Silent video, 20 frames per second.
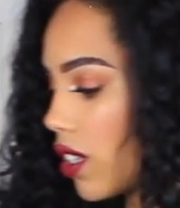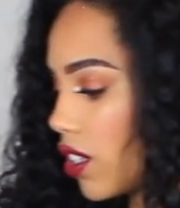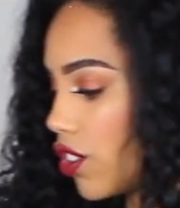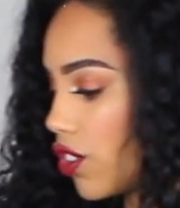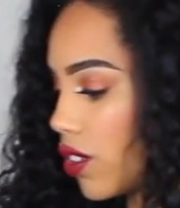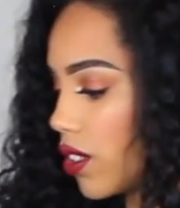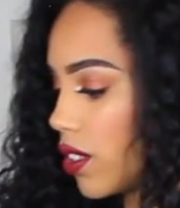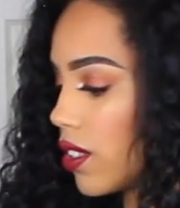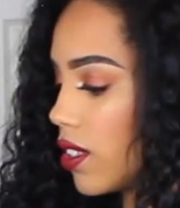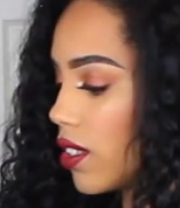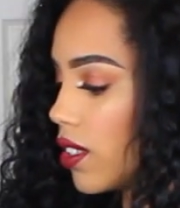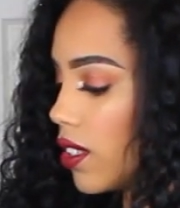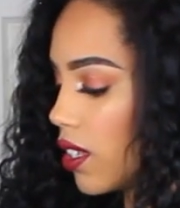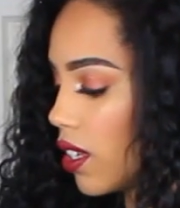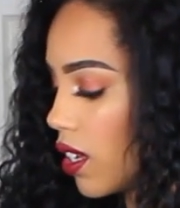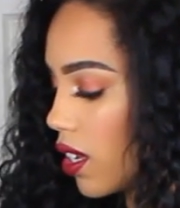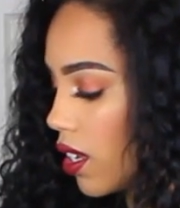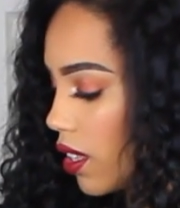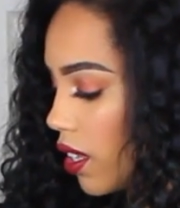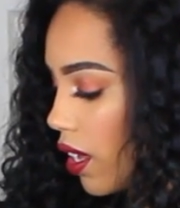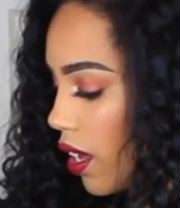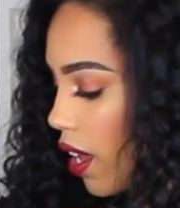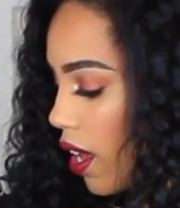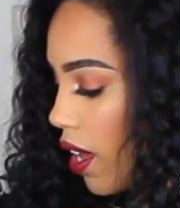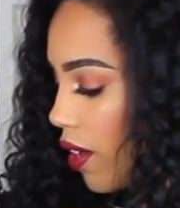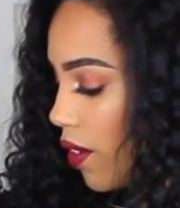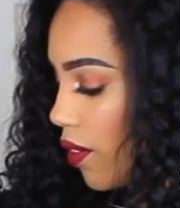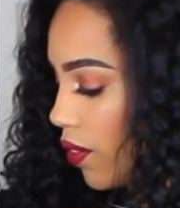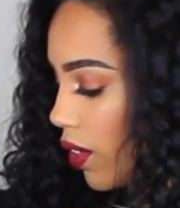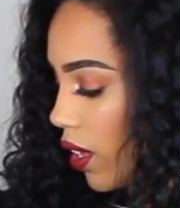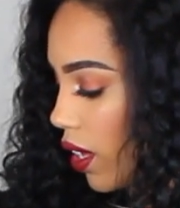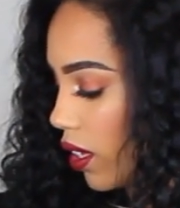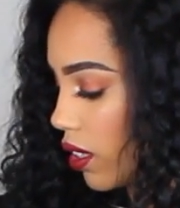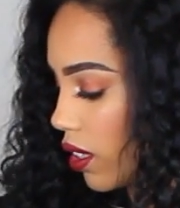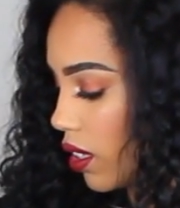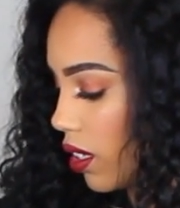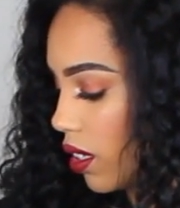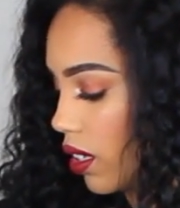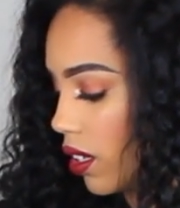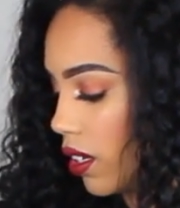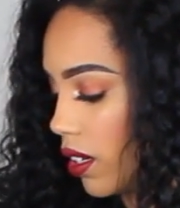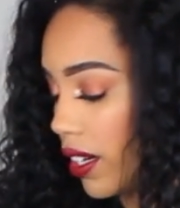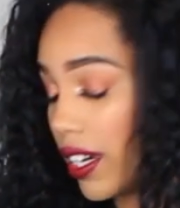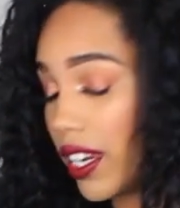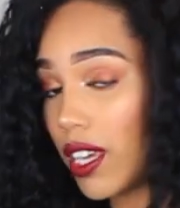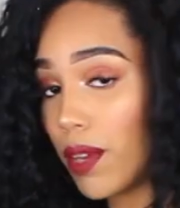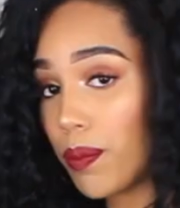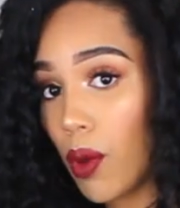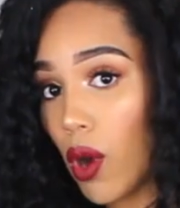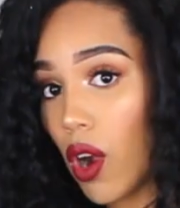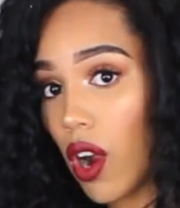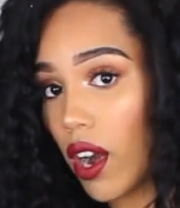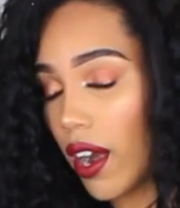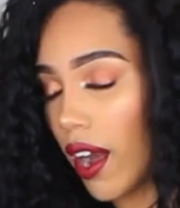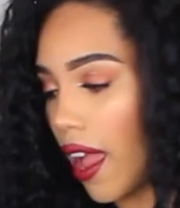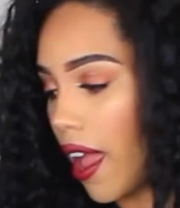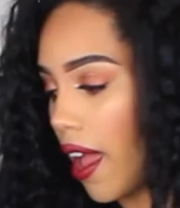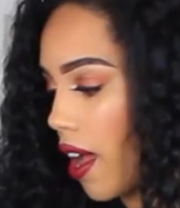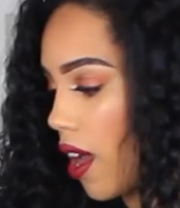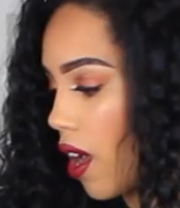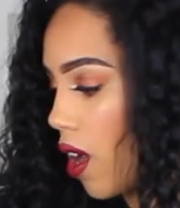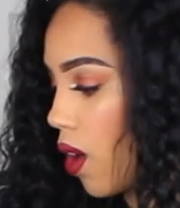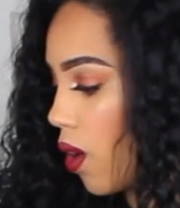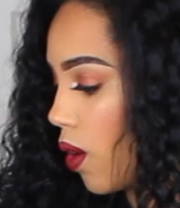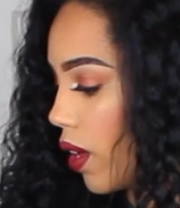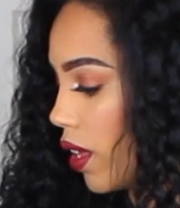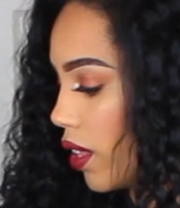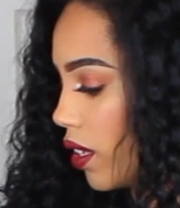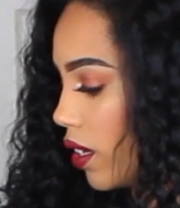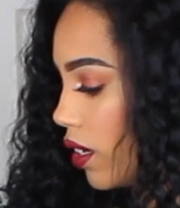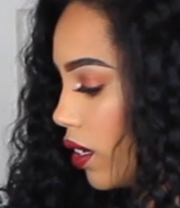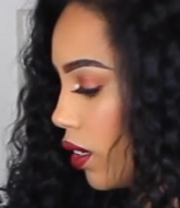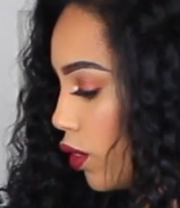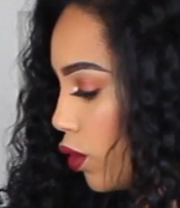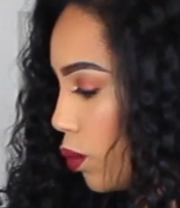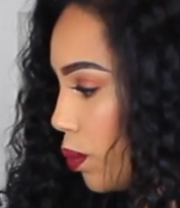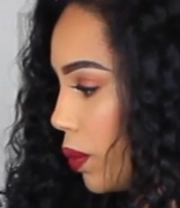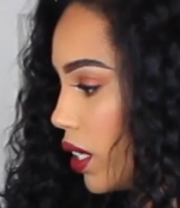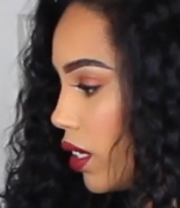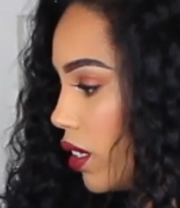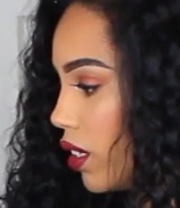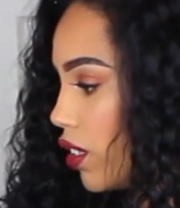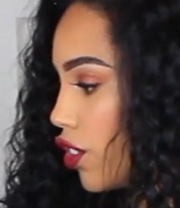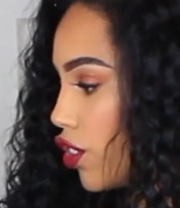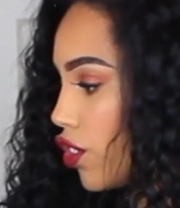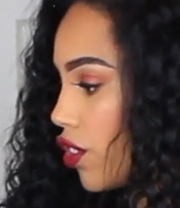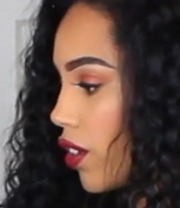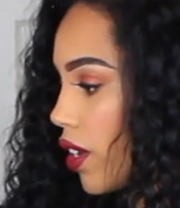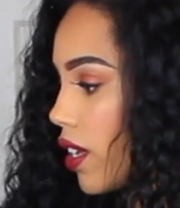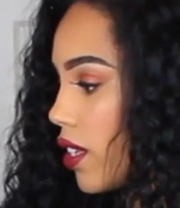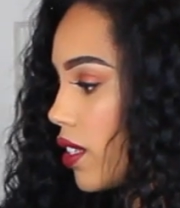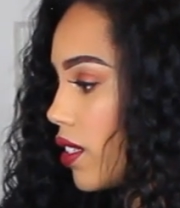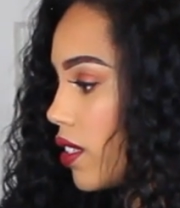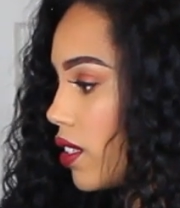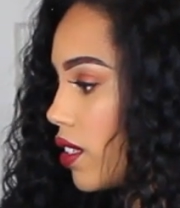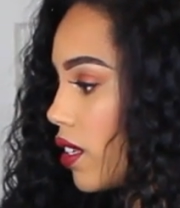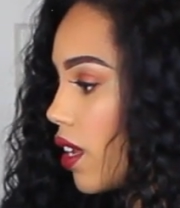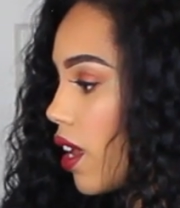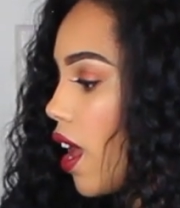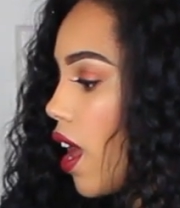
As you can see, they have like the knee part out and then a little bit of distress